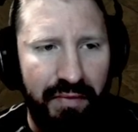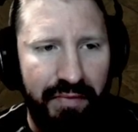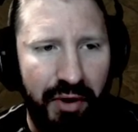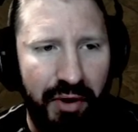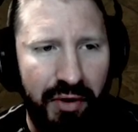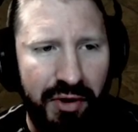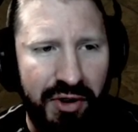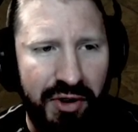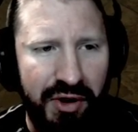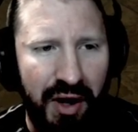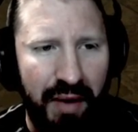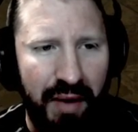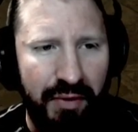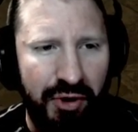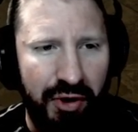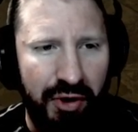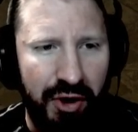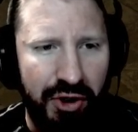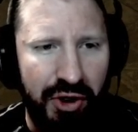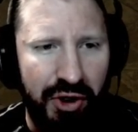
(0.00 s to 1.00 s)
Bonus
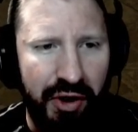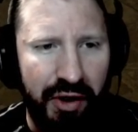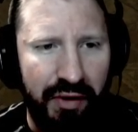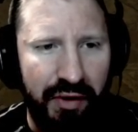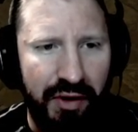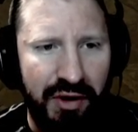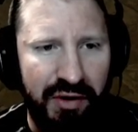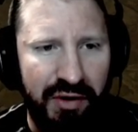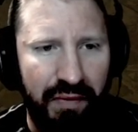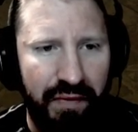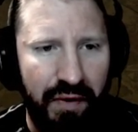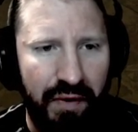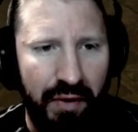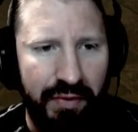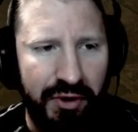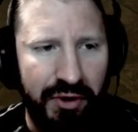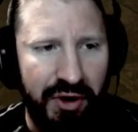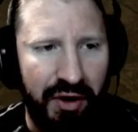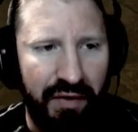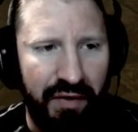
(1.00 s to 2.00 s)
damage reduction increased from
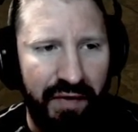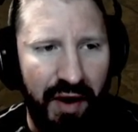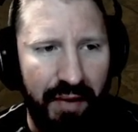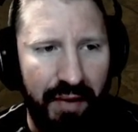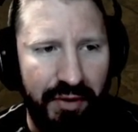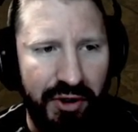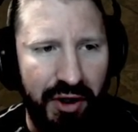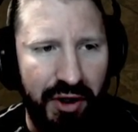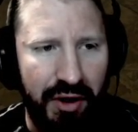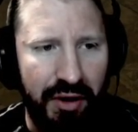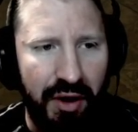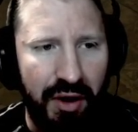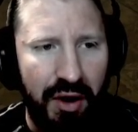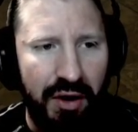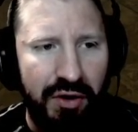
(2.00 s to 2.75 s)
4% to 5%.